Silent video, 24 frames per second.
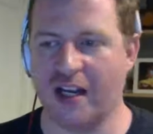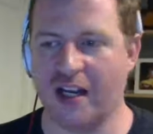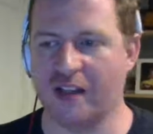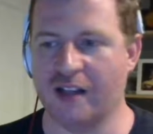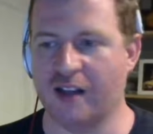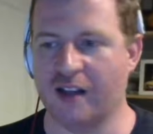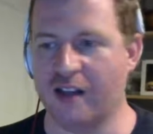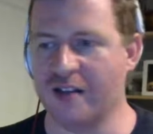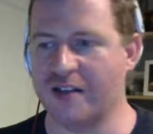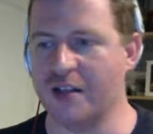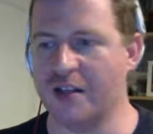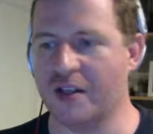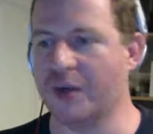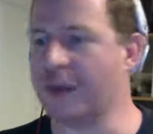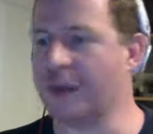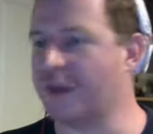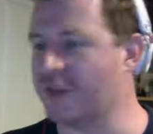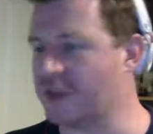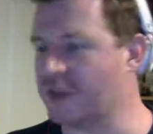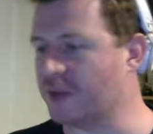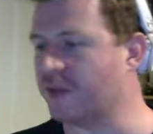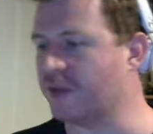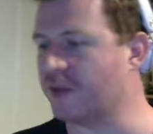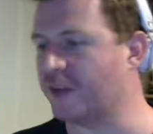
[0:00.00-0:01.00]
Let us know.
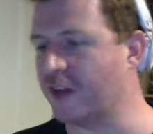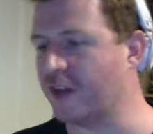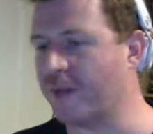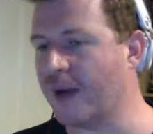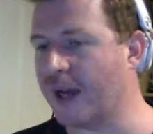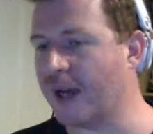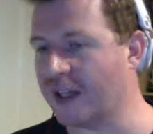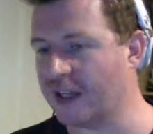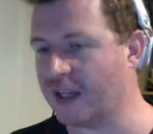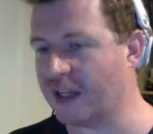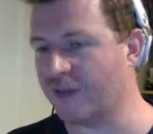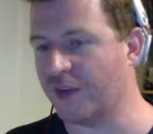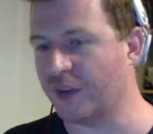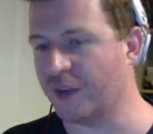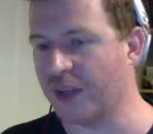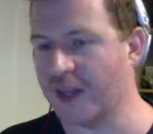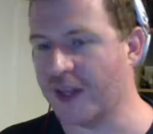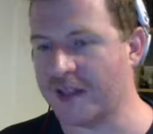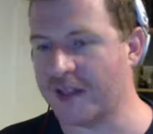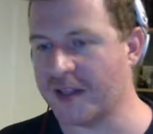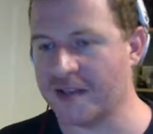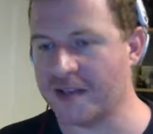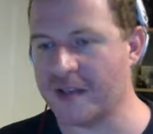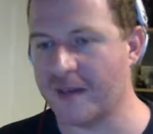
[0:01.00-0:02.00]
Give us some feedback if you
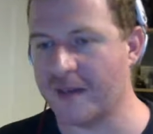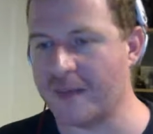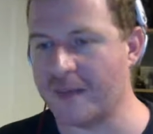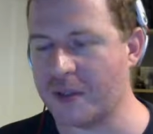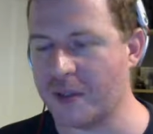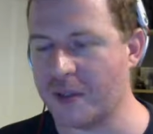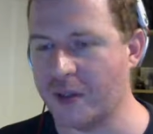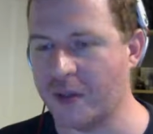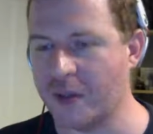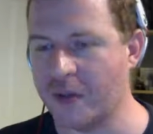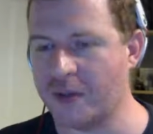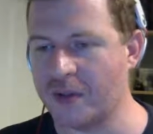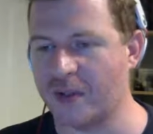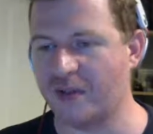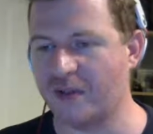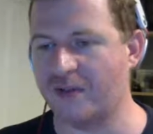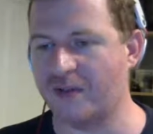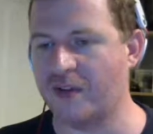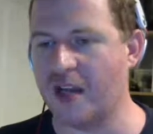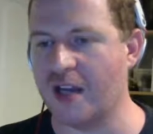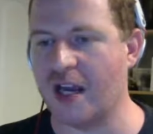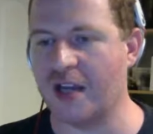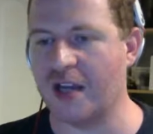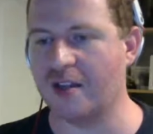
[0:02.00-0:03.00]
like these episodes.
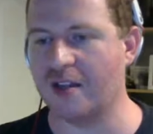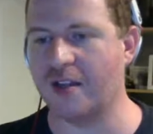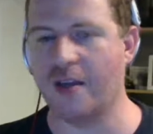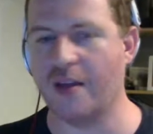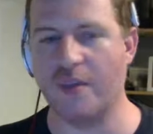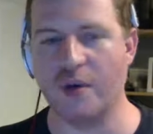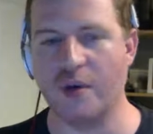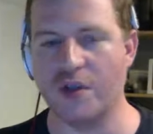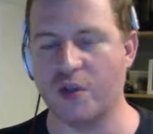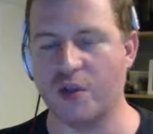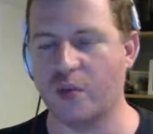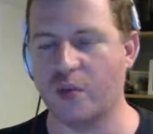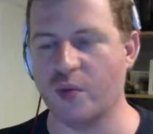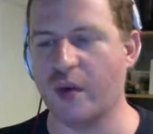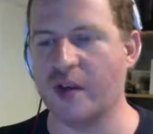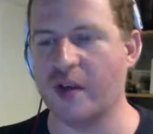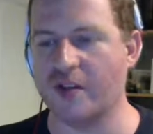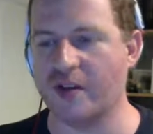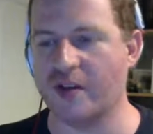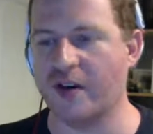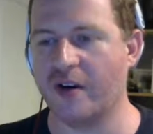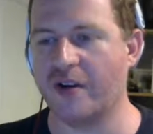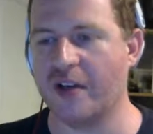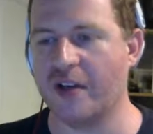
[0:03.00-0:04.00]
If not, then we're just
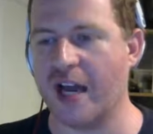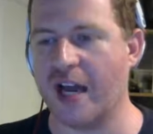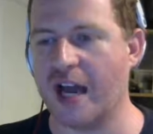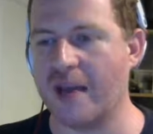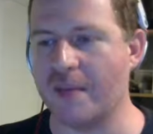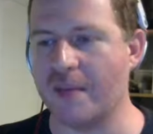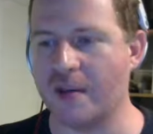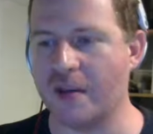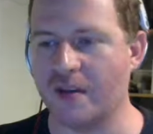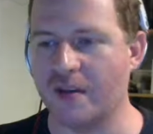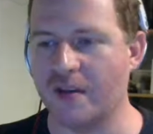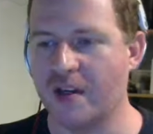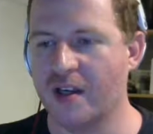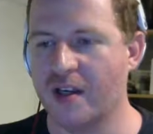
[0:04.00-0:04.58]
wasting our time, and